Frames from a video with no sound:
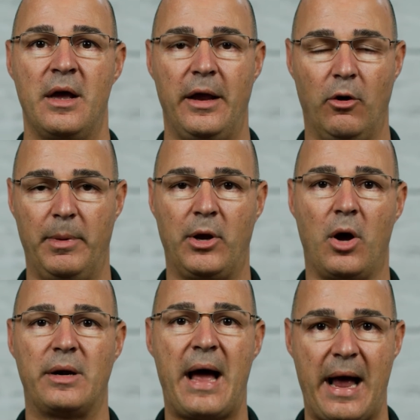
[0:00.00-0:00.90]
It will be
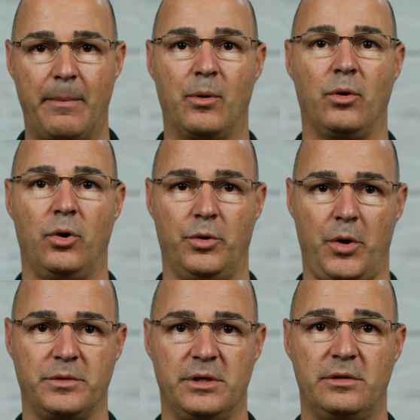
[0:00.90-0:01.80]
called
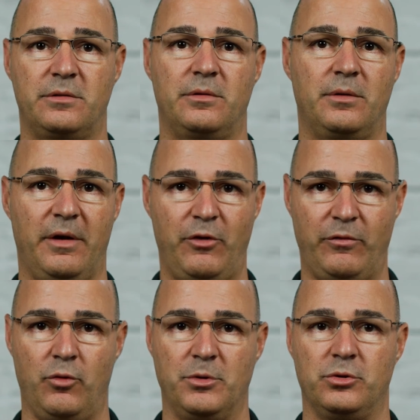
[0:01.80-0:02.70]
hyperlordosis if you
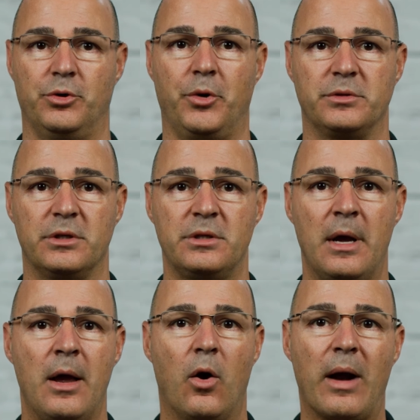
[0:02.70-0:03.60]
have too much lordosis,
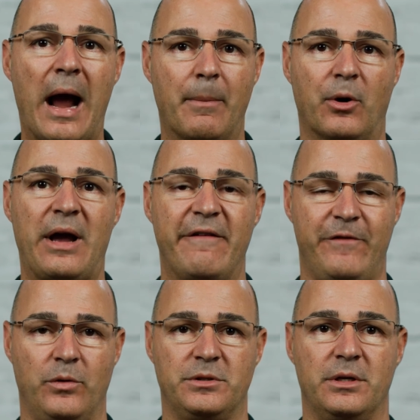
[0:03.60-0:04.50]
or
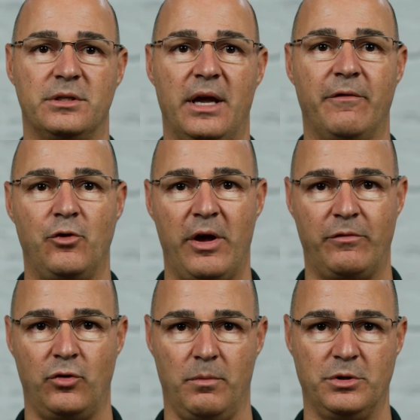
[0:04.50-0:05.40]
hyperkyphosis if you
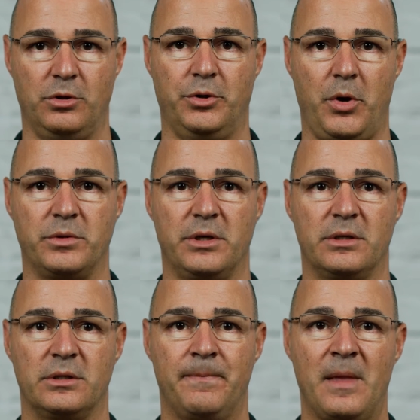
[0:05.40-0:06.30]
have too much
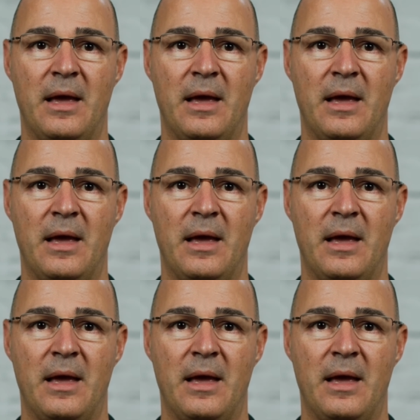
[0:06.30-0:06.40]
lordosis.